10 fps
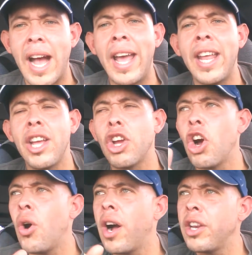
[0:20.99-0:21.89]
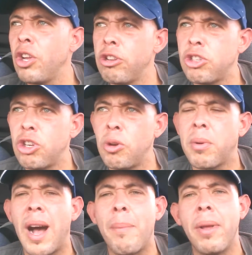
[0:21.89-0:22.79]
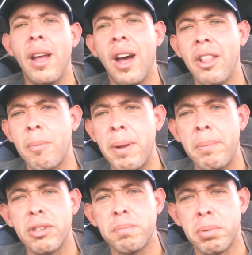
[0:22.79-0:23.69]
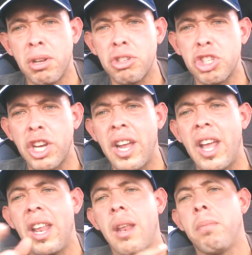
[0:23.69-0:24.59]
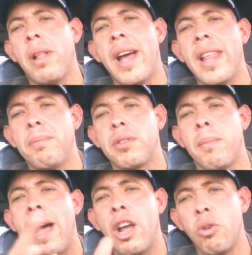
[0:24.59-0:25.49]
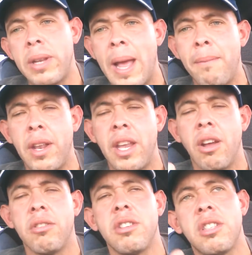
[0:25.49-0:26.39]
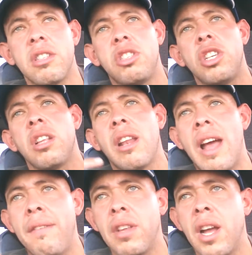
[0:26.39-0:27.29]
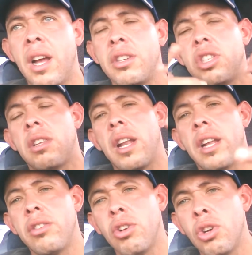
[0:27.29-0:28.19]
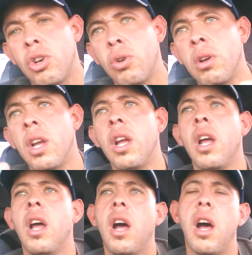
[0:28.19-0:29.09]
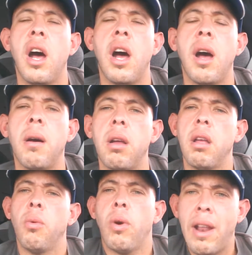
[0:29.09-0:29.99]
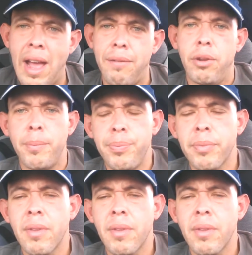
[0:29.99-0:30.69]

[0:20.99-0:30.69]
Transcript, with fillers: I didn't go on YouTube copying other people's bullshit and then apply that to my own damn video. This is shit that I've done, shit that I do, uh, and what have you.